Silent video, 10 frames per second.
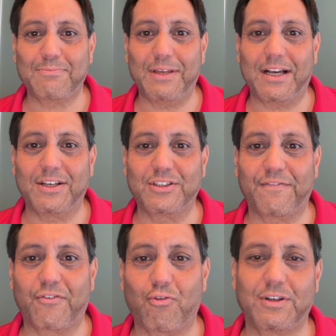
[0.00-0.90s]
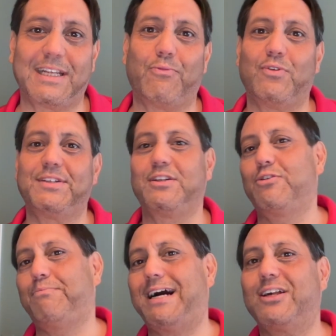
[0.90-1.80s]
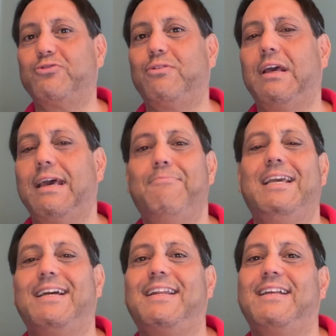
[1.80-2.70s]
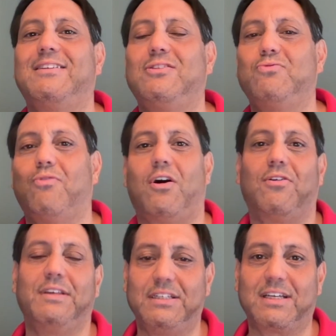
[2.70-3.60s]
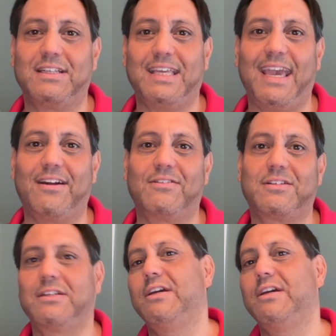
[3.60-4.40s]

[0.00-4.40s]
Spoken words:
because of course that one single box would be connected to all these containers.